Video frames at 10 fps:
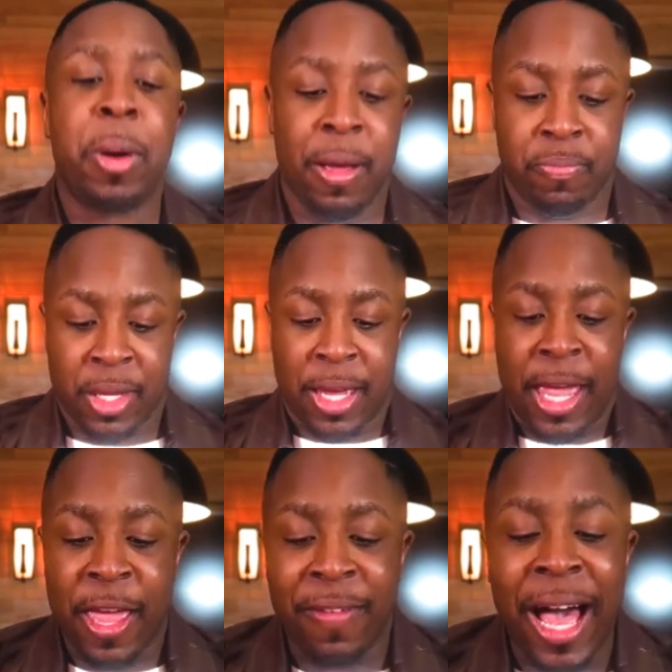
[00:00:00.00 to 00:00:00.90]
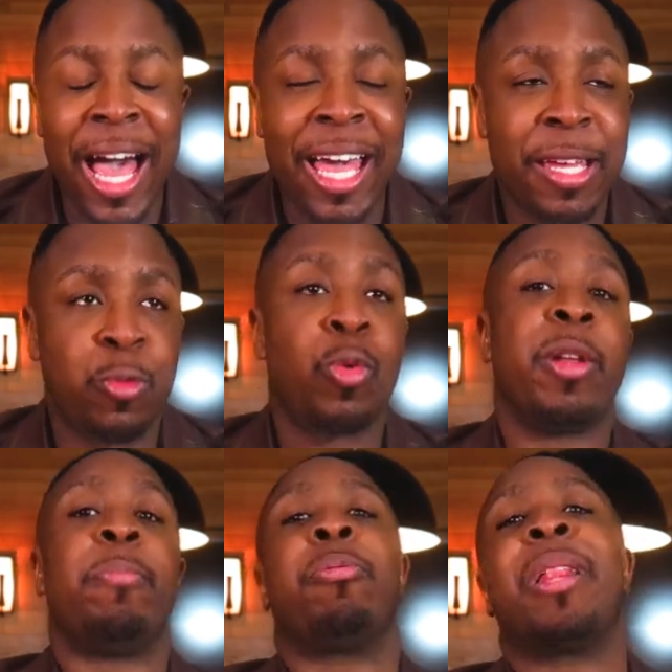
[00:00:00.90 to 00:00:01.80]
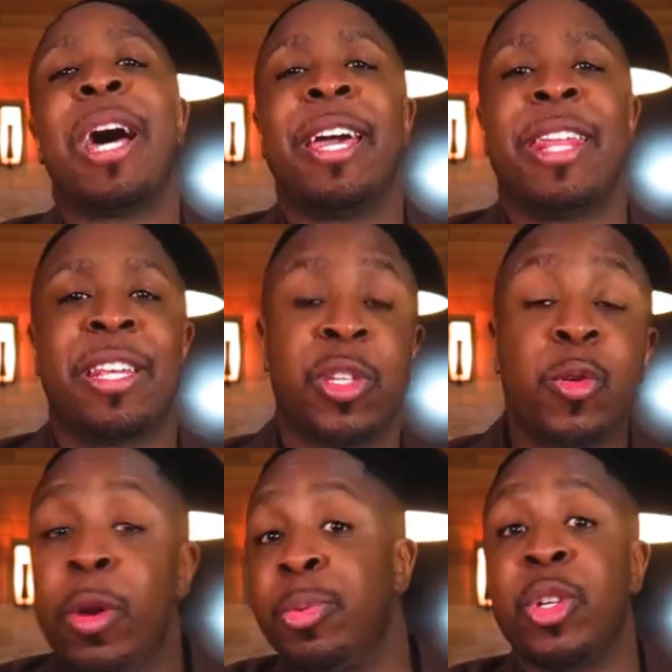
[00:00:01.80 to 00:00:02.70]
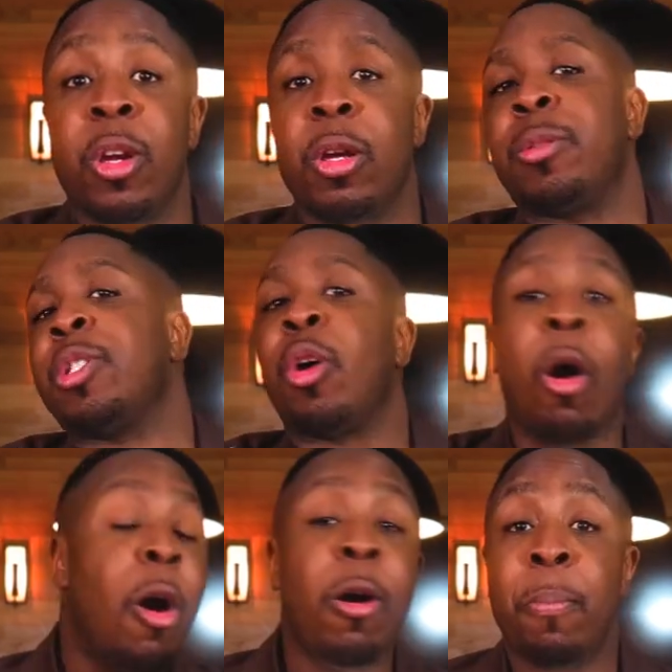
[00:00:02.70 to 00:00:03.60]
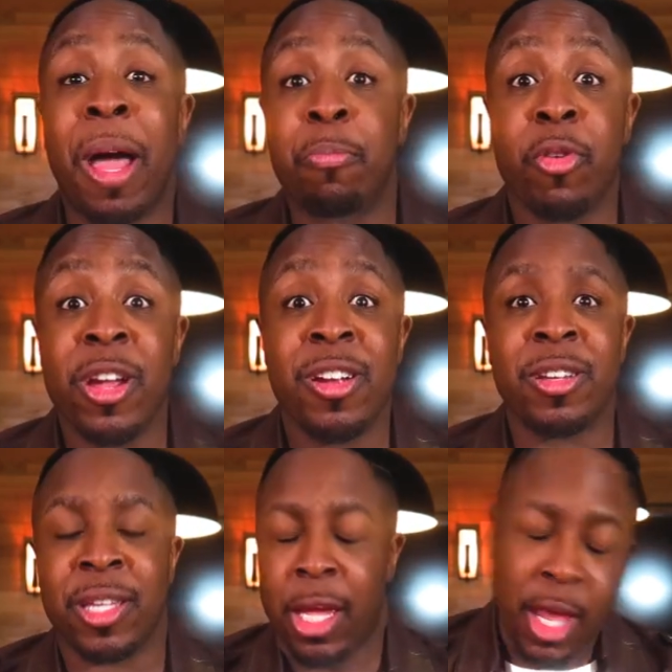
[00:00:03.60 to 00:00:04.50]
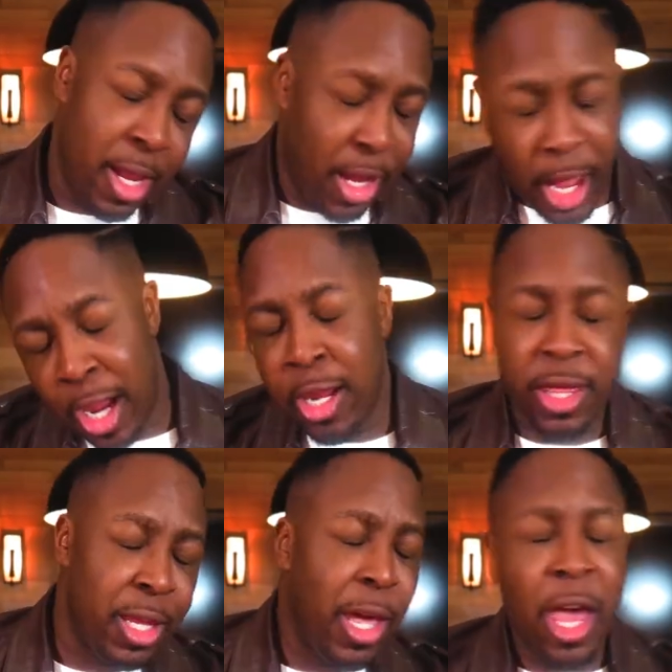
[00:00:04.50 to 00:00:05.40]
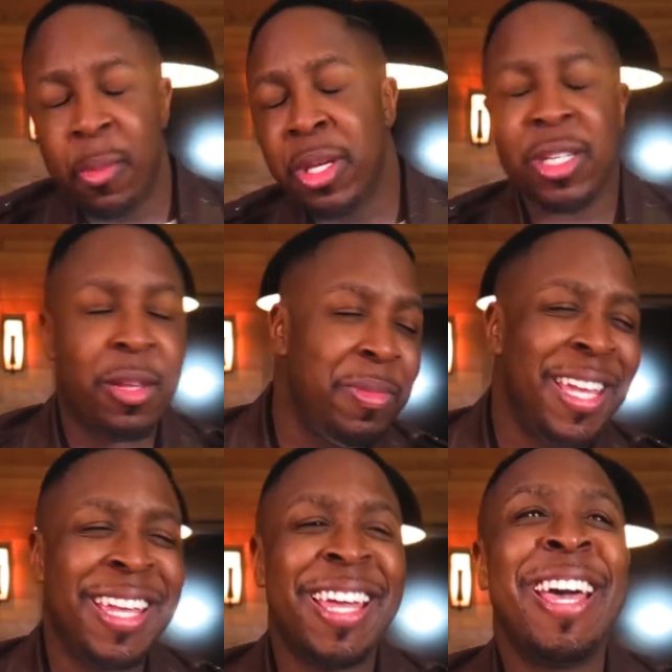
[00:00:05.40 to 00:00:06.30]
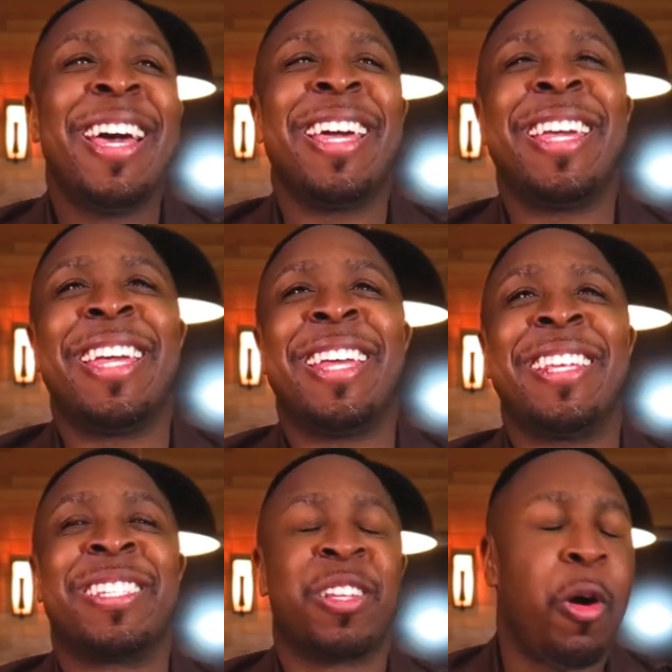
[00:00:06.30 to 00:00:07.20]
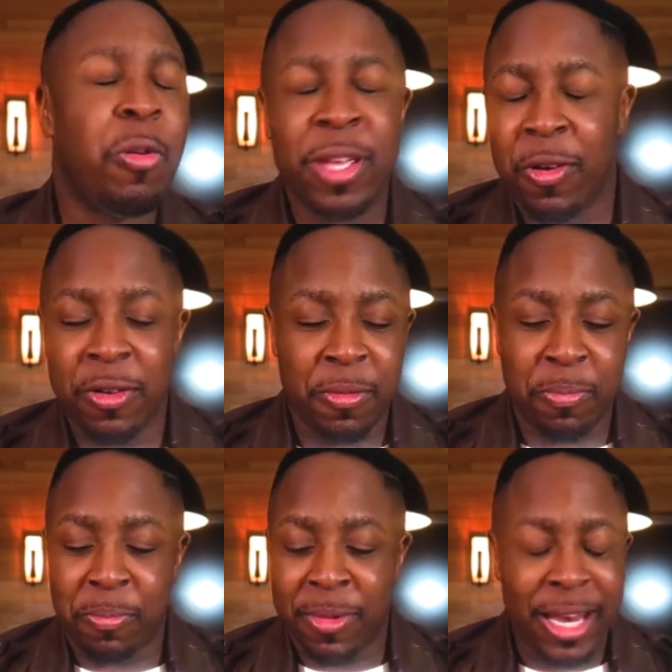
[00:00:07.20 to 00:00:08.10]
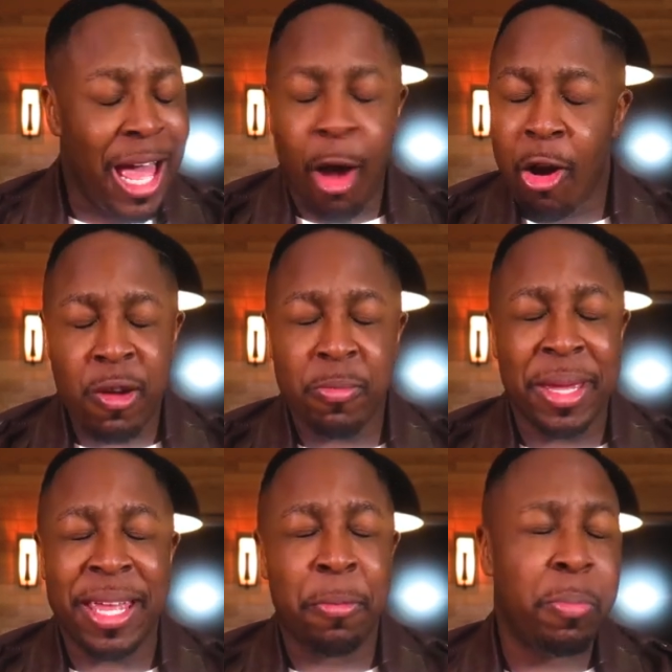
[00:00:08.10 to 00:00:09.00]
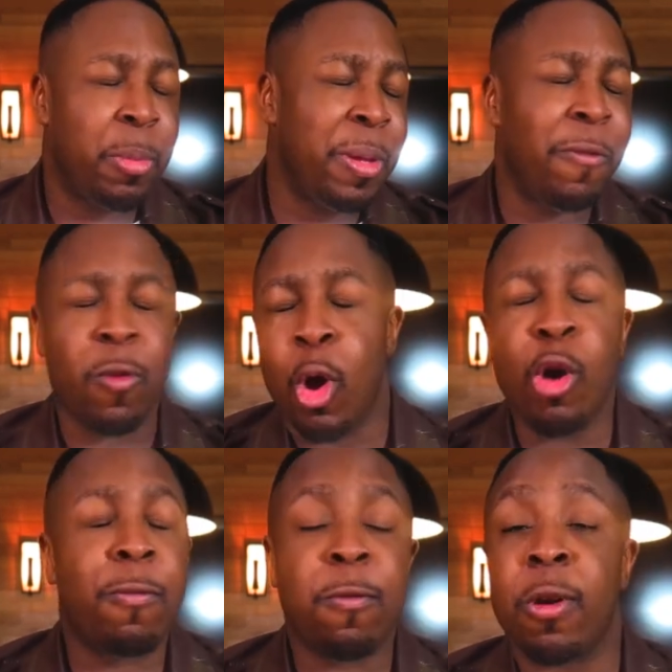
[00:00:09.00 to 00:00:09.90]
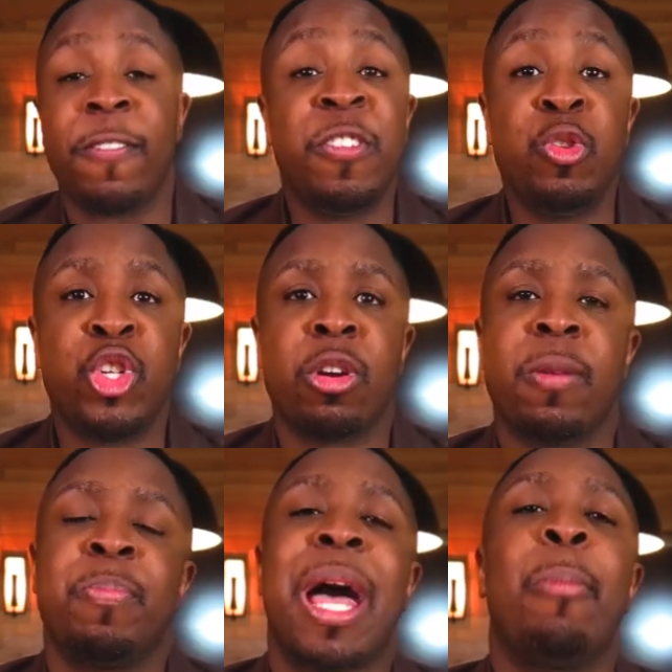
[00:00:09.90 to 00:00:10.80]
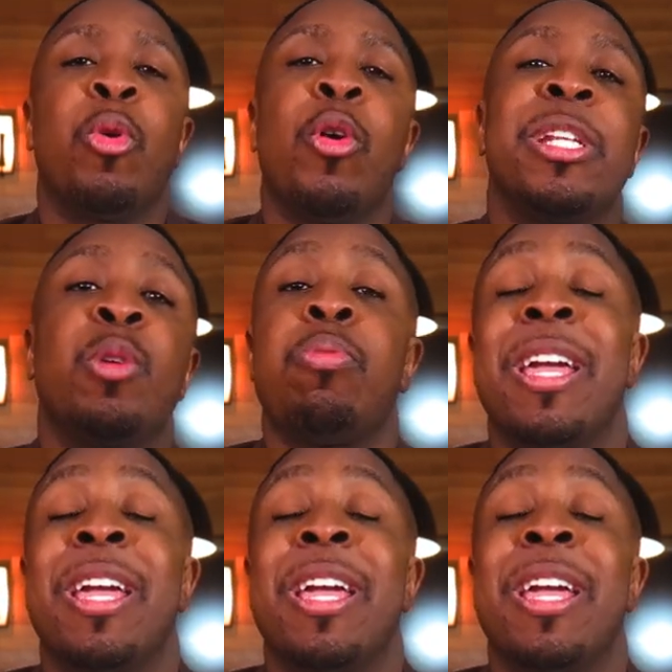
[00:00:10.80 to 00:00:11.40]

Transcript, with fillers: But if I want to apply that scripture to all my prayers, like anything that happens to me is only going to not harm me, but be for a hope for a future, I'm going to